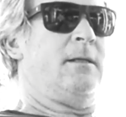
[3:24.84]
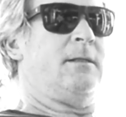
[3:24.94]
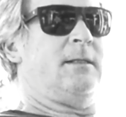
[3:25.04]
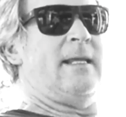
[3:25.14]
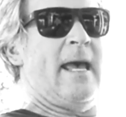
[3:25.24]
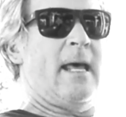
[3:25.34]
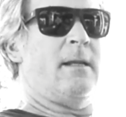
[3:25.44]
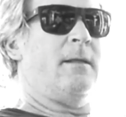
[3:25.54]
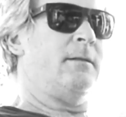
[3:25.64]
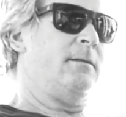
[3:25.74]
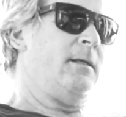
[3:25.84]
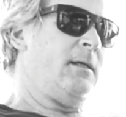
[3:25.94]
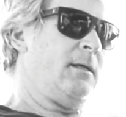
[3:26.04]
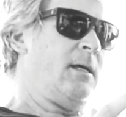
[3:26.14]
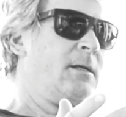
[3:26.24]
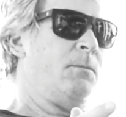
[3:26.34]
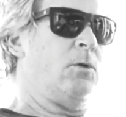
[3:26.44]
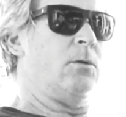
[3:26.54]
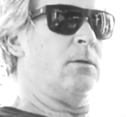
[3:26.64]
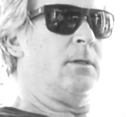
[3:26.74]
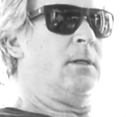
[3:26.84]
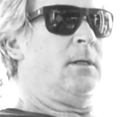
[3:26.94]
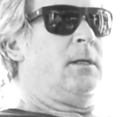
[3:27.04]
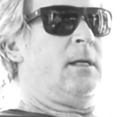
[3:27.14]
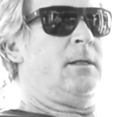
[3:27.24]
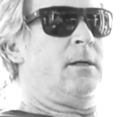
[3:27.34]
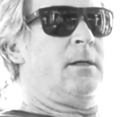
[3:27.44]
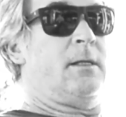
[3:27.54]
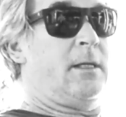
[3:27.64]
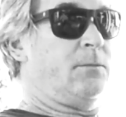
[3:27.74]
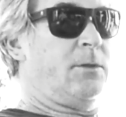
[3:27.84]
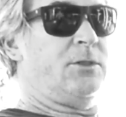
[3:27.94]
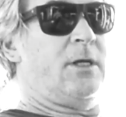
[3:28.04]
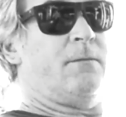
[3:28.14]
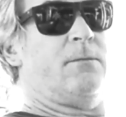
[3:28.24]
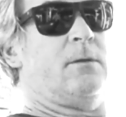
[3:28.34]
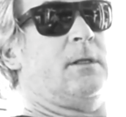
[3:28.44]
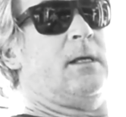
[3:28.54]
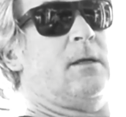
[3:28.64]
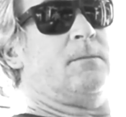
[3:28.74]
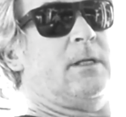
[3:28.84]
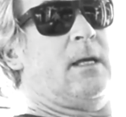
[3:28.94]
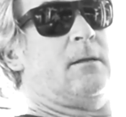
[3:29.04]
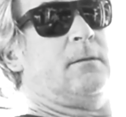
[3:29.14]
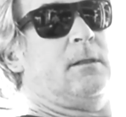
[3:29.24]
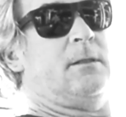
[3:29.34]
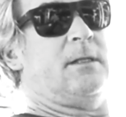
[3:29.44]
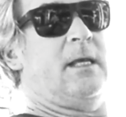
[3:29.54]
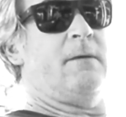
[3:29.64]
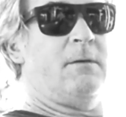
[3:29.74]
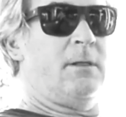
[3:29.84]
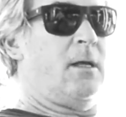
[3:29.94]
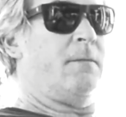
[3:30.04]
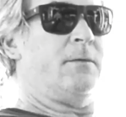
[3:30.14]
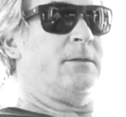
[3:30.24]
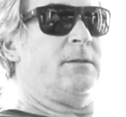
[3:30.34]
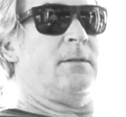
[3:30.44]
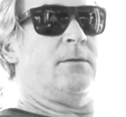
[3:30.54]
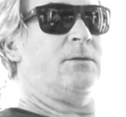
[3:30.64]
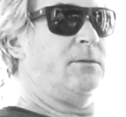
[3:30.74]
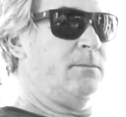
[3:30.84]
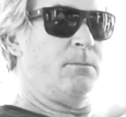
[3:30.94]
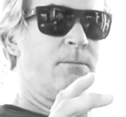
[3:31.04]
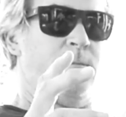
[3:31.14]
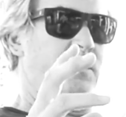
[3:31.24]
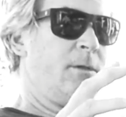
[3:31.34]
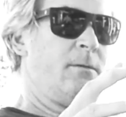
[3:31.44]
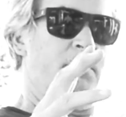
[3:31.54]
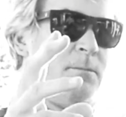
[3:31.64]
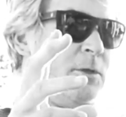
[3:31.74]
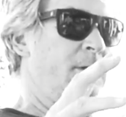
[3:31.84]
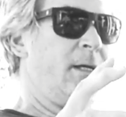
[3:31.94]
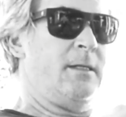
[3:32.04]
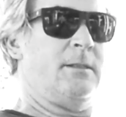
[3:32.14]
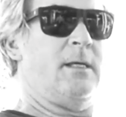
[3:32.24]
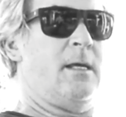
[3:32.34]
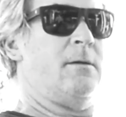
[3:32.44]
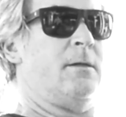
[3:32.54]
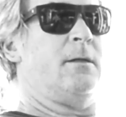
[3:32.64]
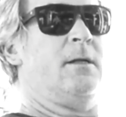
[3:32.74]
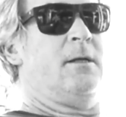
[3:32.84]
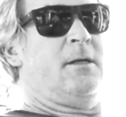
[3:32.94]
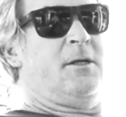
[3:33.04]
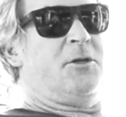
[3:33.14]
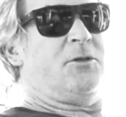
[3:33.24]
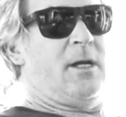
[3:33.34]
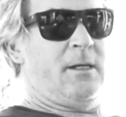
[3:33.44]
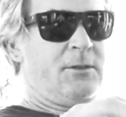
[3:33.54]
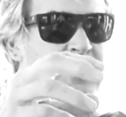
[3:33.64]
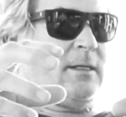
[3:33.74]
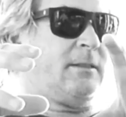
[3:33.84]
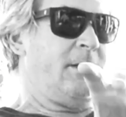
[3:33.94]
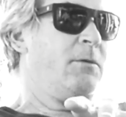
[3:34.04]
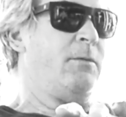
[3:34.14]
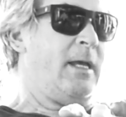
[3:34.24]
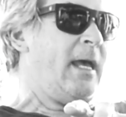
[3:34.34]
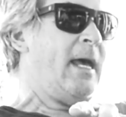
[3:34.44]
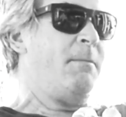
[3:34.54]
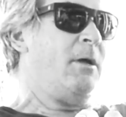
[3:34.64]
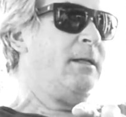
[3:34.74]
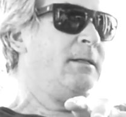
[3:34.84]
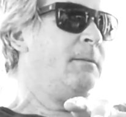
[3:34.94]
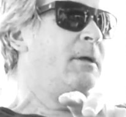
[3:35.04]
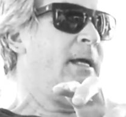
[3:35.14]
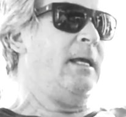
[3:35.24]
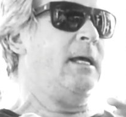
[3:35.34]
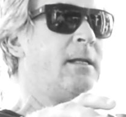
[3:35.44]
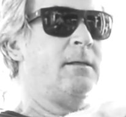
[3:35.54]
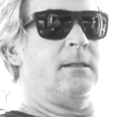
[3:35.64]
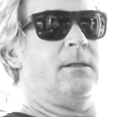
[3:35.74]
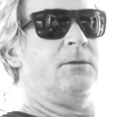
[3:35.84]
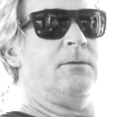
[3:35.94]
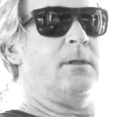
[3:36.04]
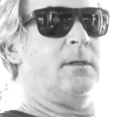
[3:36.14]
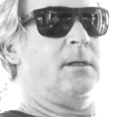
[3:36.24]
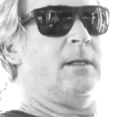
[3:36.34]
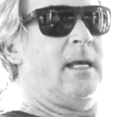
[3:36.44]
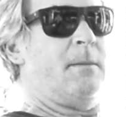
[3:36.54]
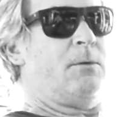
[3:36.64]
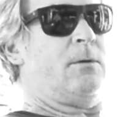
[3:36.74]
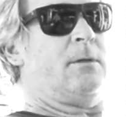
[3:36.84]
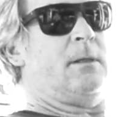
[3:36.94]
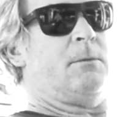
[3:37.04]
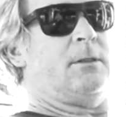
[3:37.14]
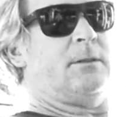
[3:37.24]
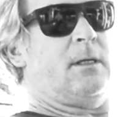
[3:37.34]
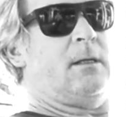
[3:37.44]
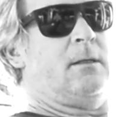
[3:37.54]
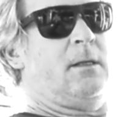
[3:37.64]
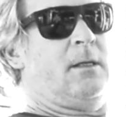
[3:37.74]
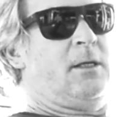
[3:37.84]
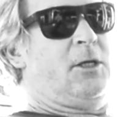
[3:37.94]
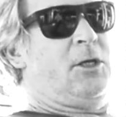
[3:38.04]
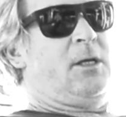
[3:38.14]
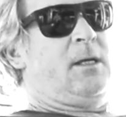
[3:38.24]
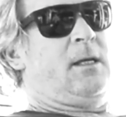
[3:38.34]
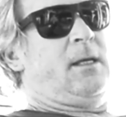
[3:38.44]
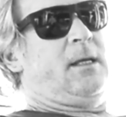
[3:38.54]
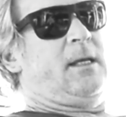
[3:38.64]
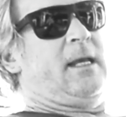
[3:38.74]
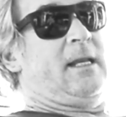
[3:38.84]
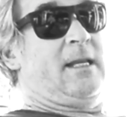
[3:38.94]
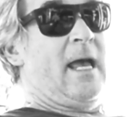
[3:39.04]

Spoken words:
into data that can cut a mold. And there again, that's where Jeff really helped out, and Dave in the office, those two, putting their heads together and trying to translate what we had done by hand into a CAD program. But and in